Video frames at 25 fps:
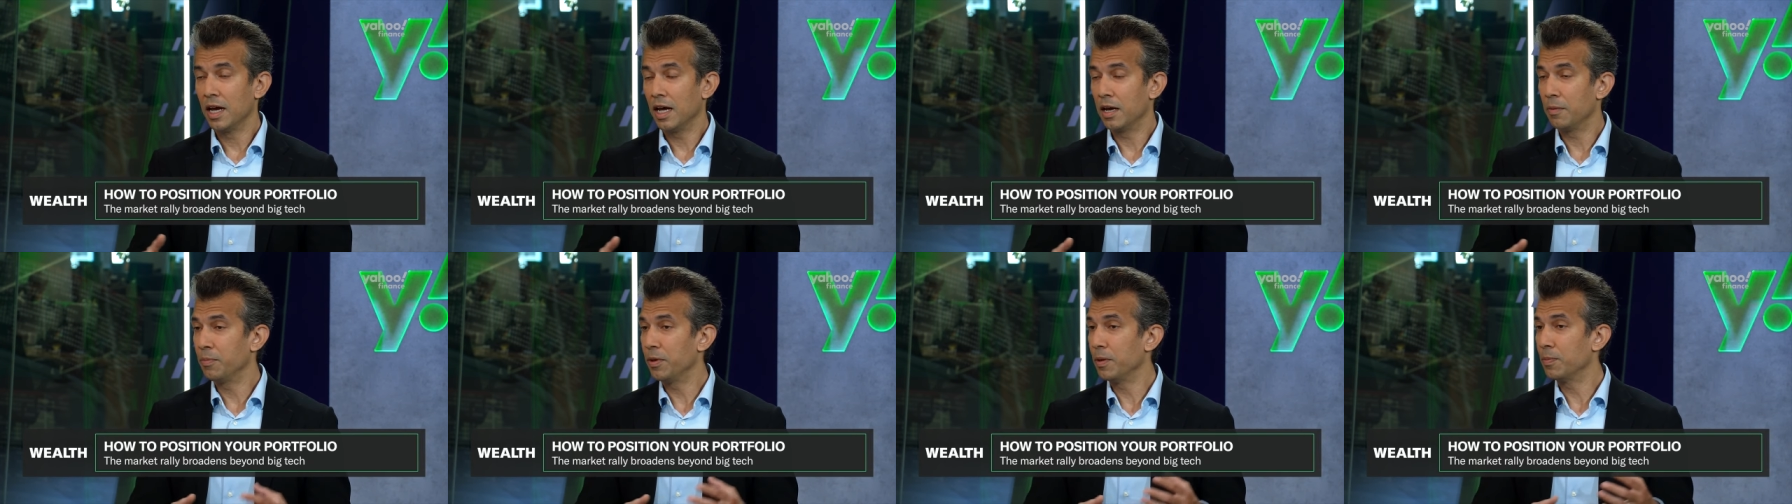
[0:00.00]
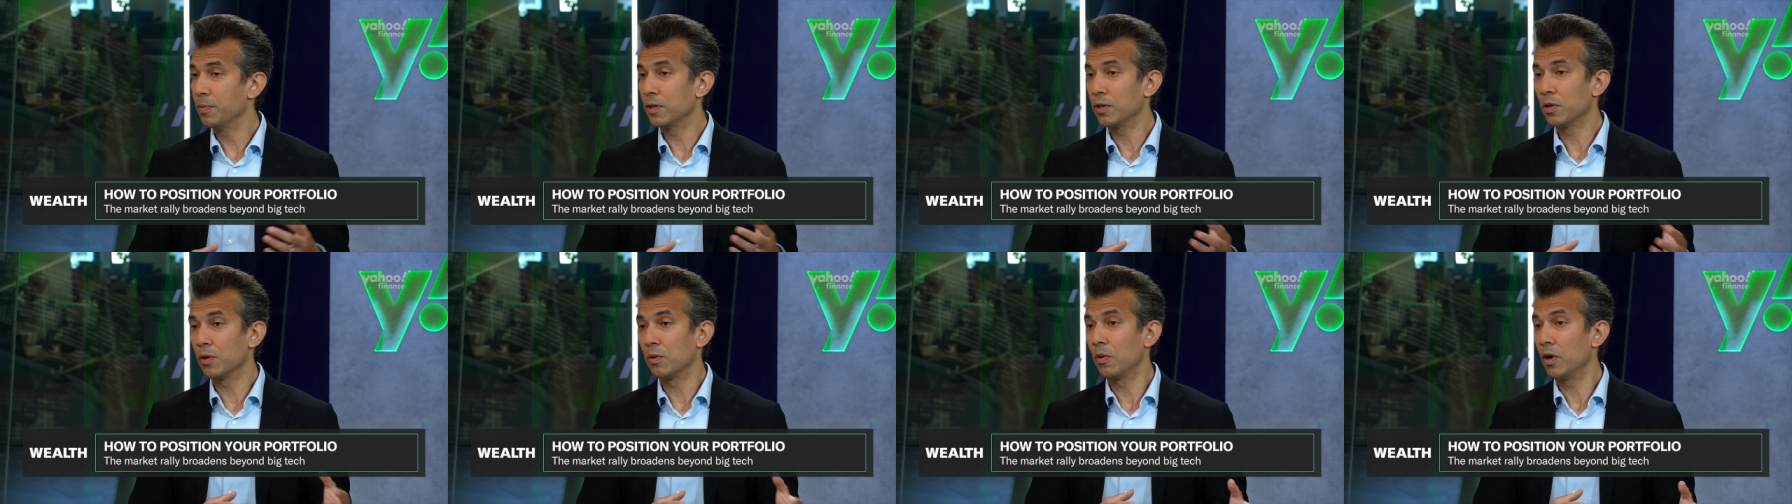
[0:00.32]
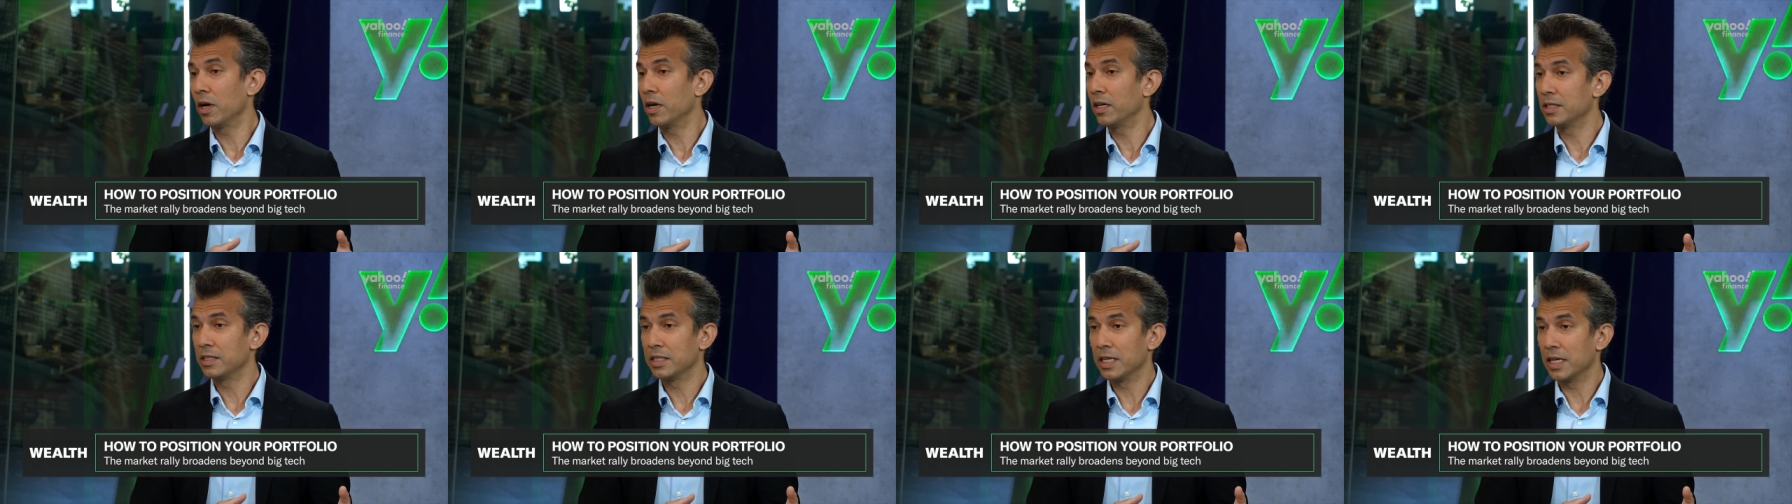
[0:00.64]
And people don't
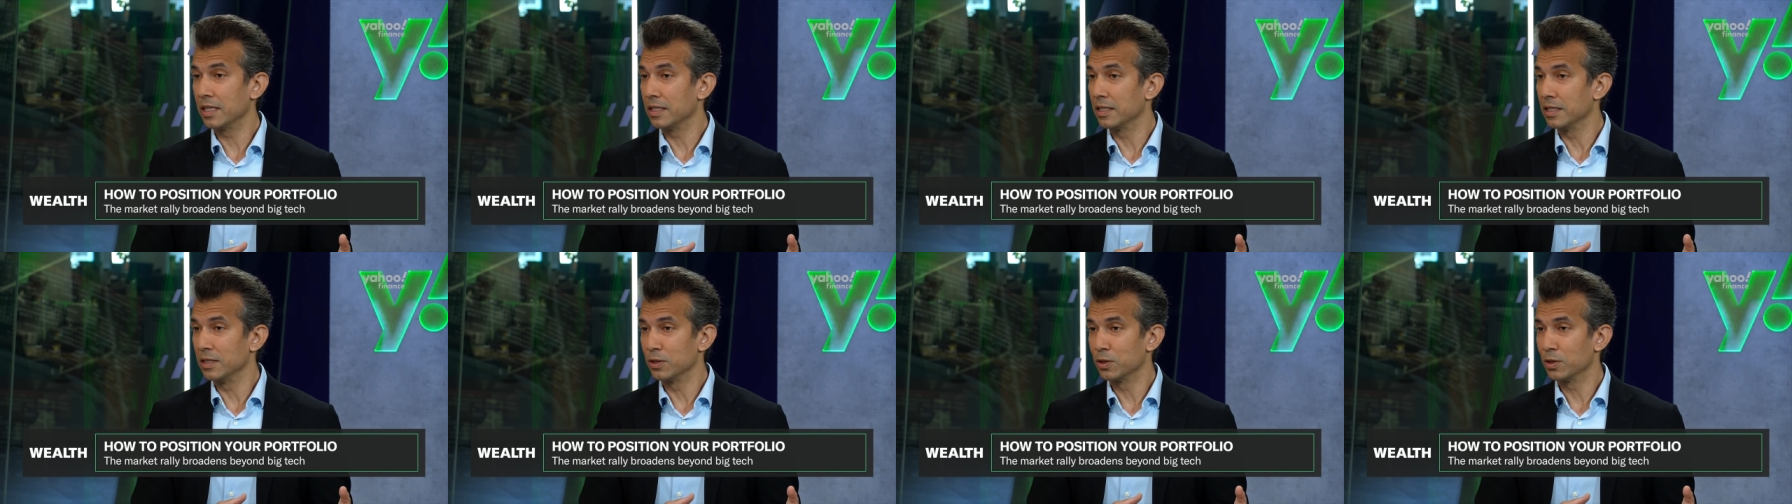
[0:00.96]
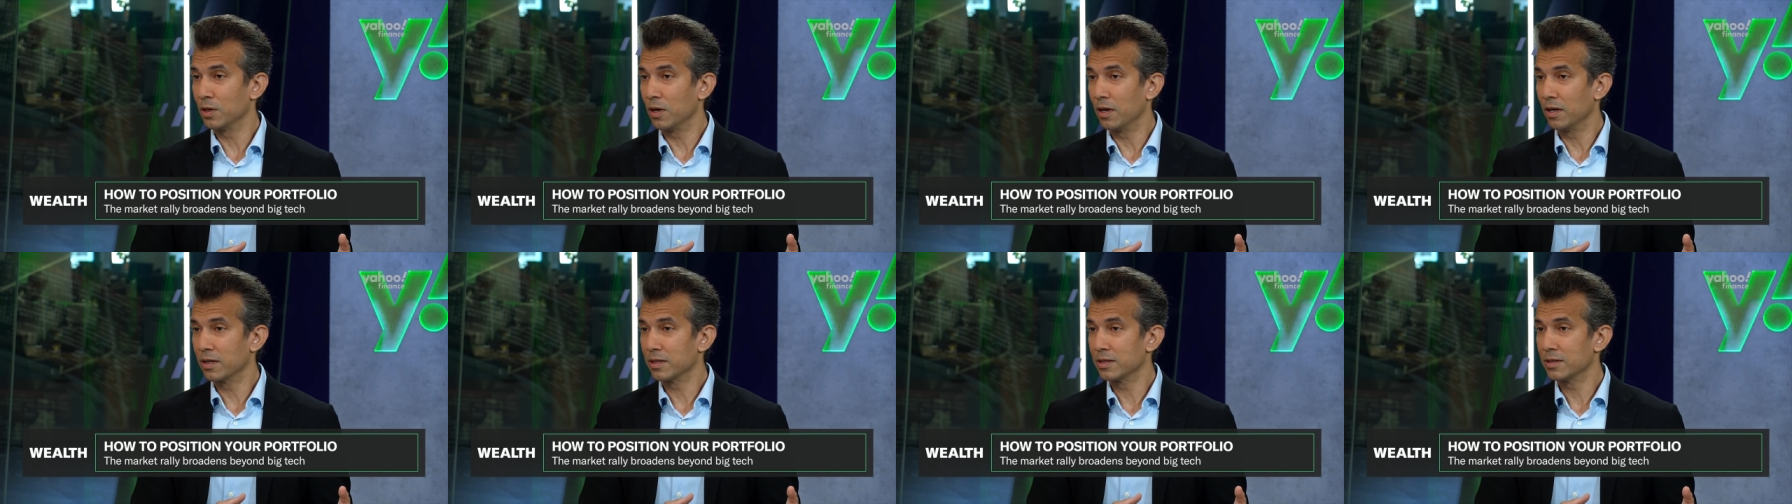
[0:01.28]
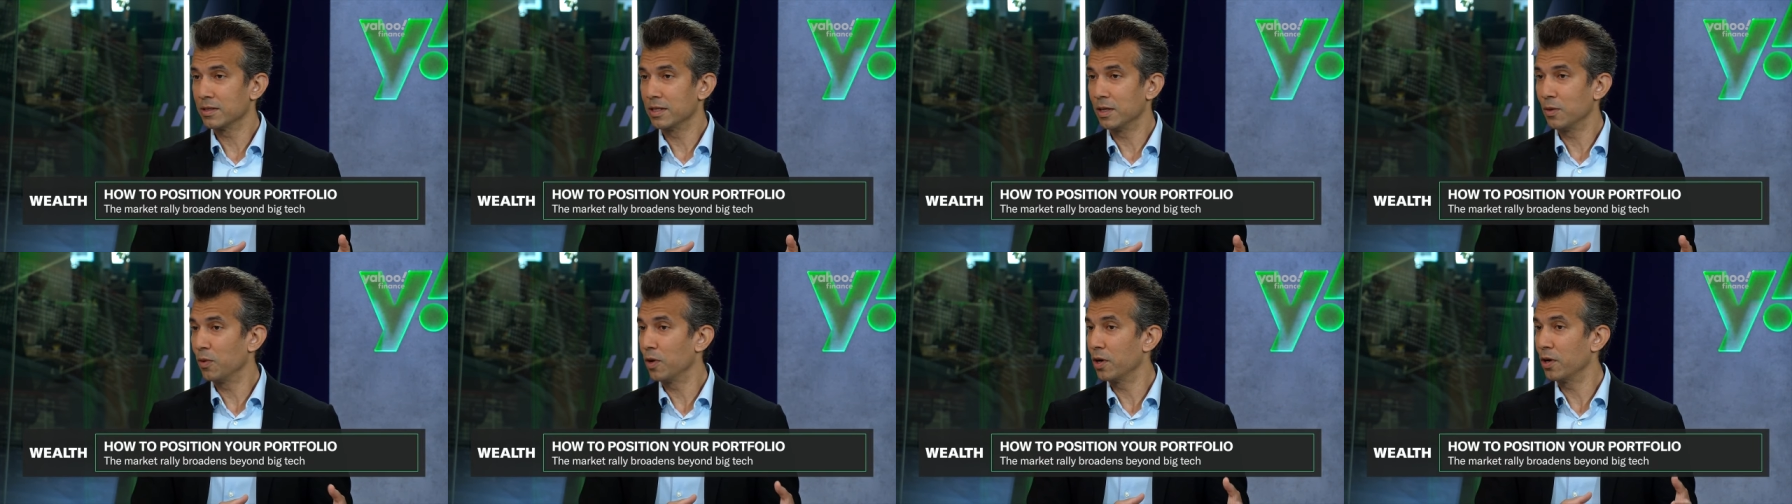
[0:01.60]
want to sell these
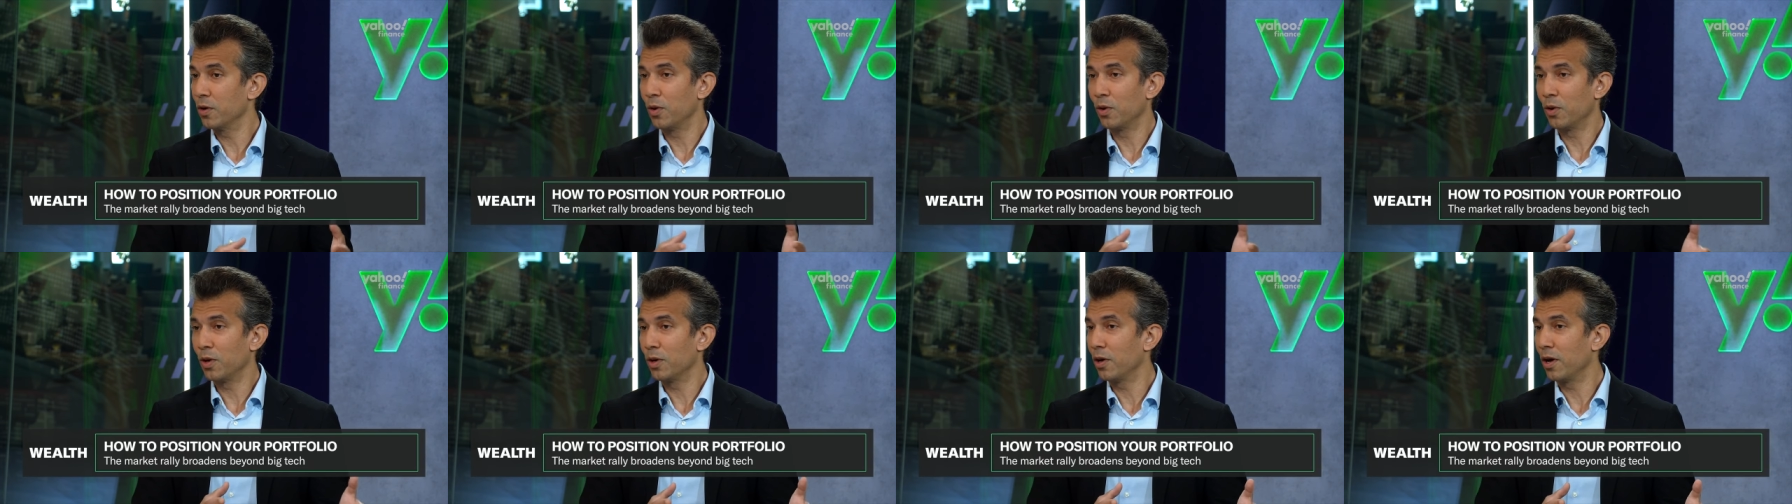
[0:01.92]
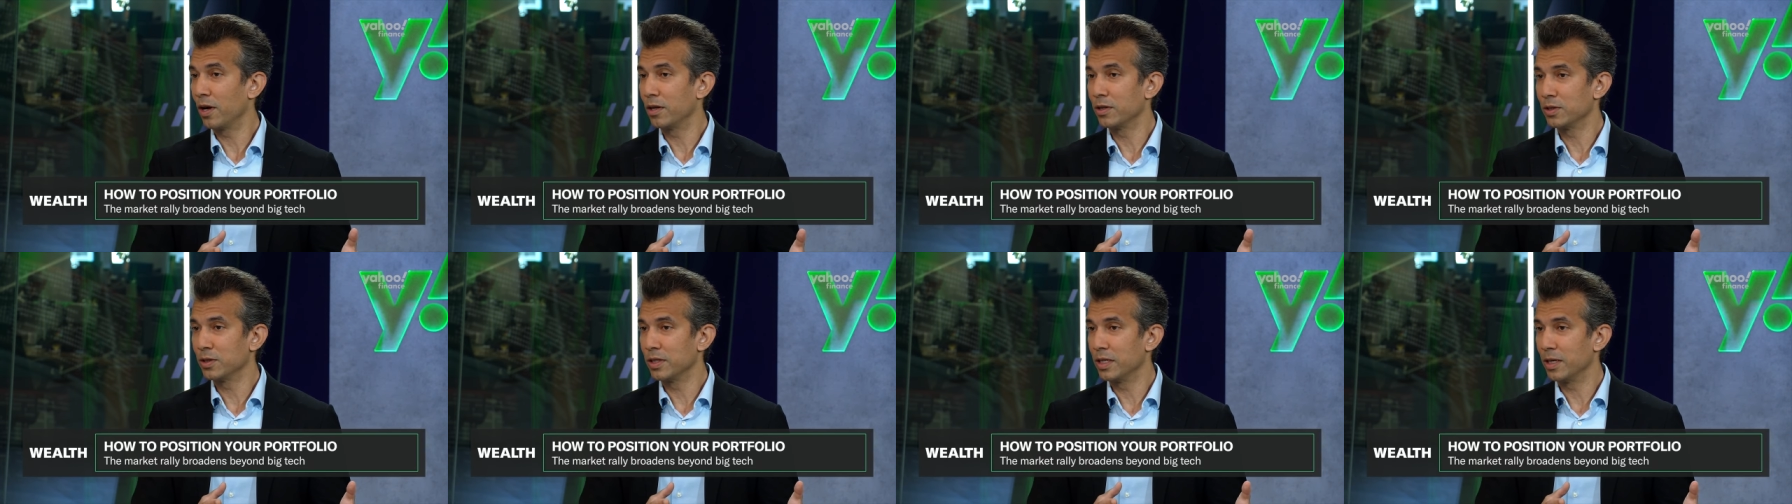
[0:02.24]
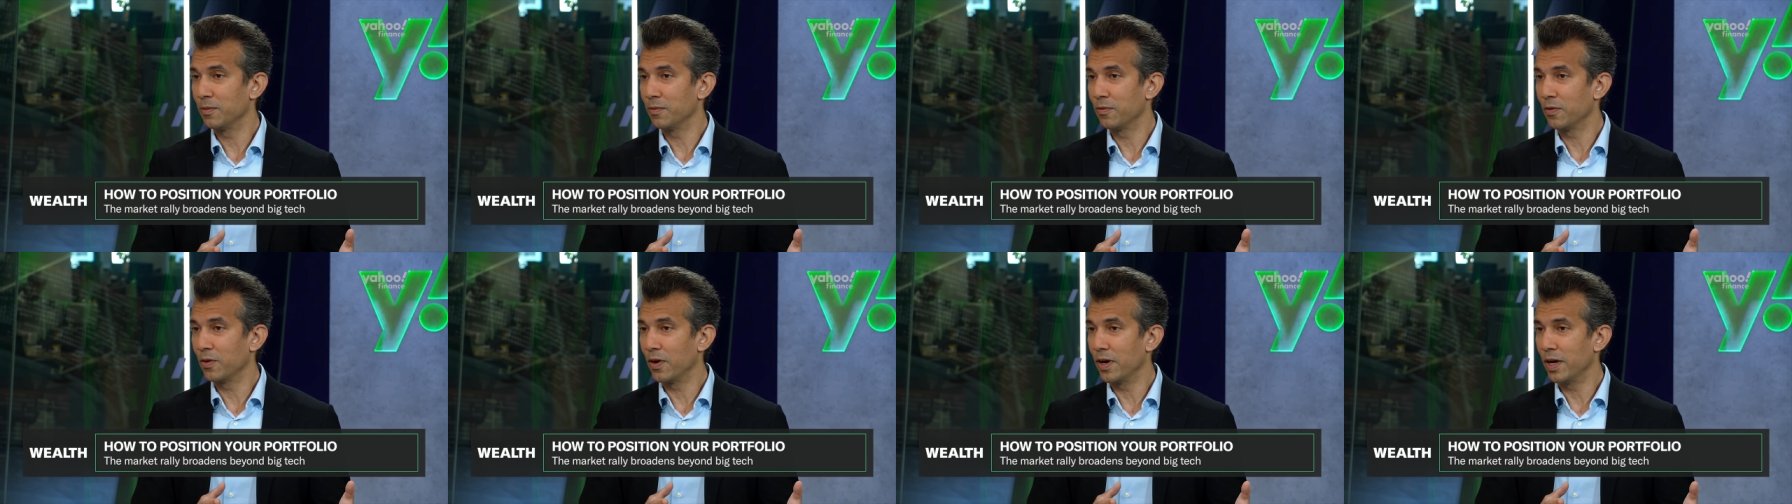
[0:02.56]
stocks. They want to hold on to
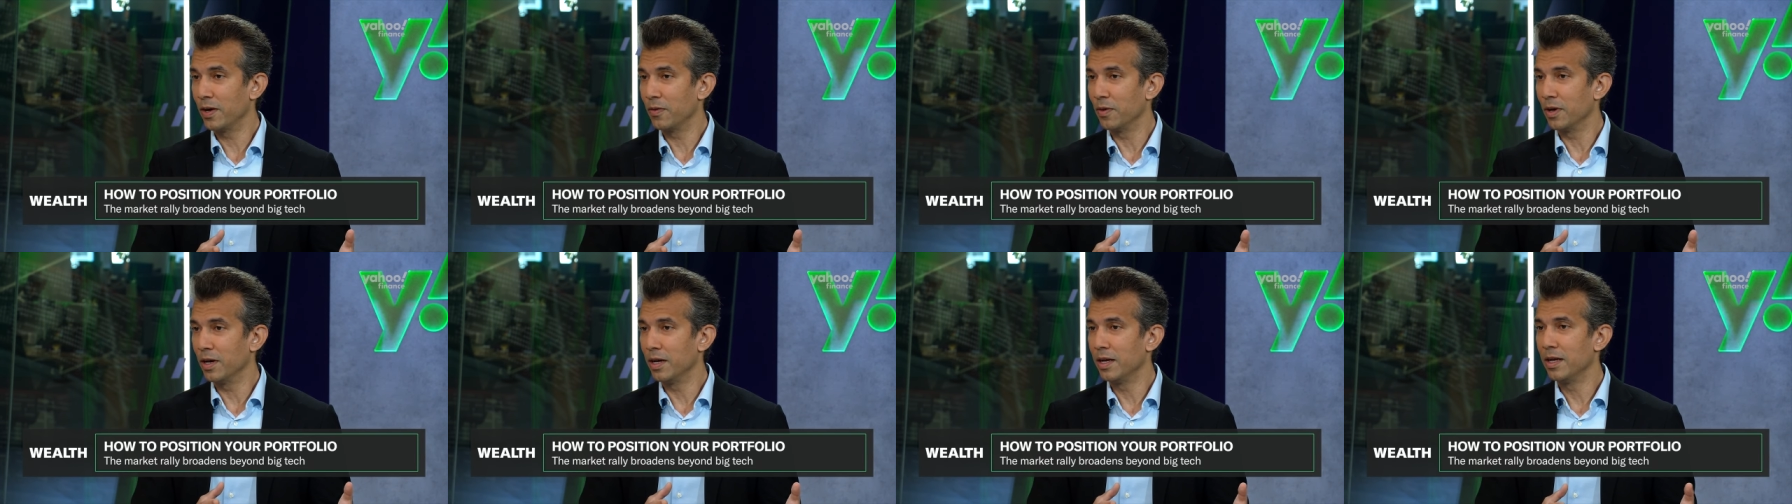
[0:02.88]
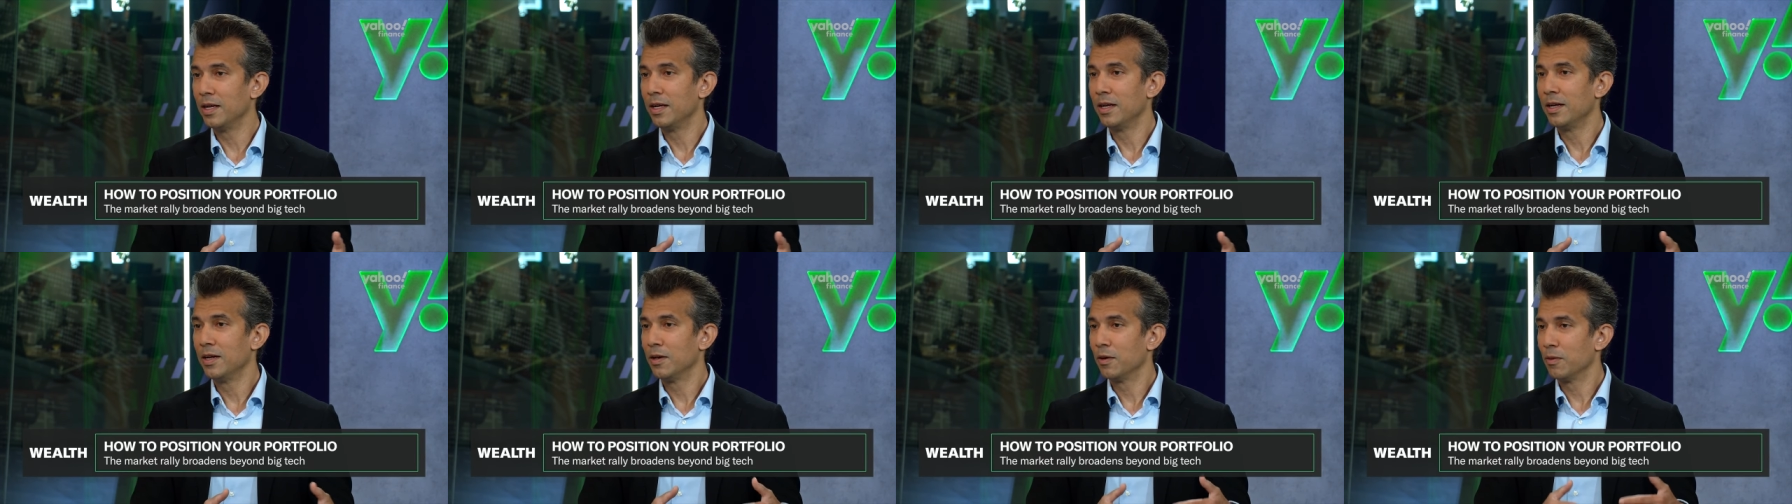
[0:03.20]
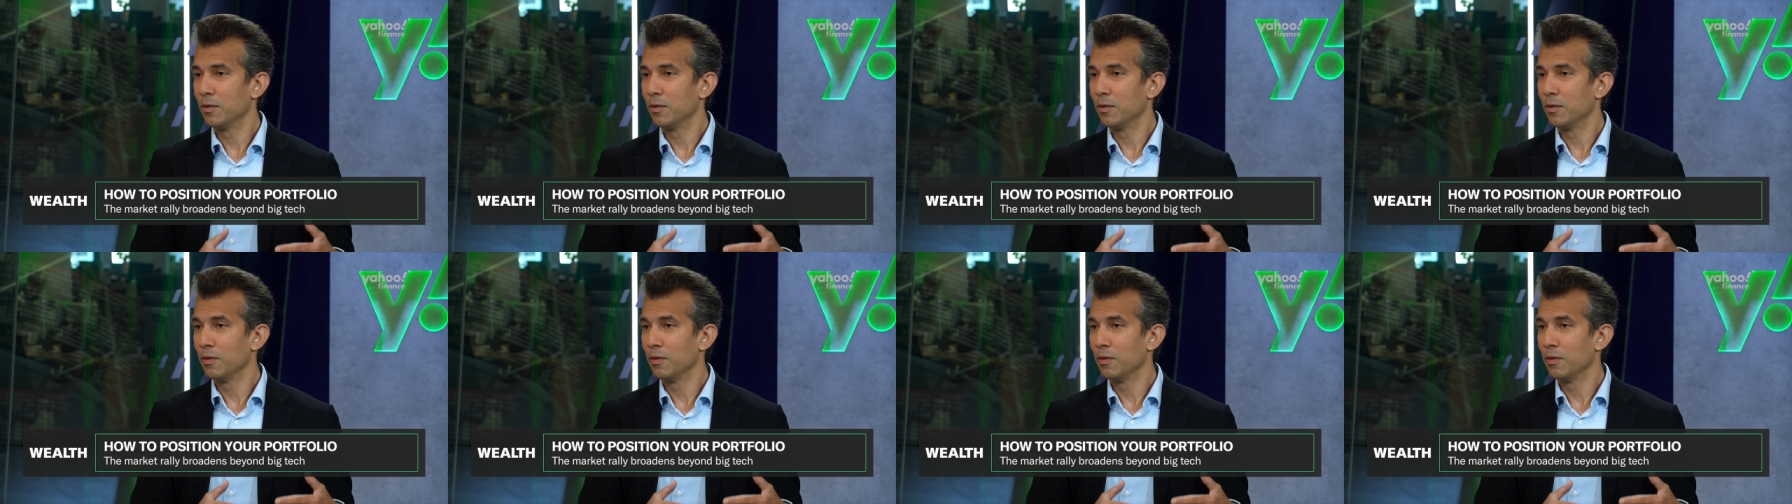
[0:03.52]
them forever.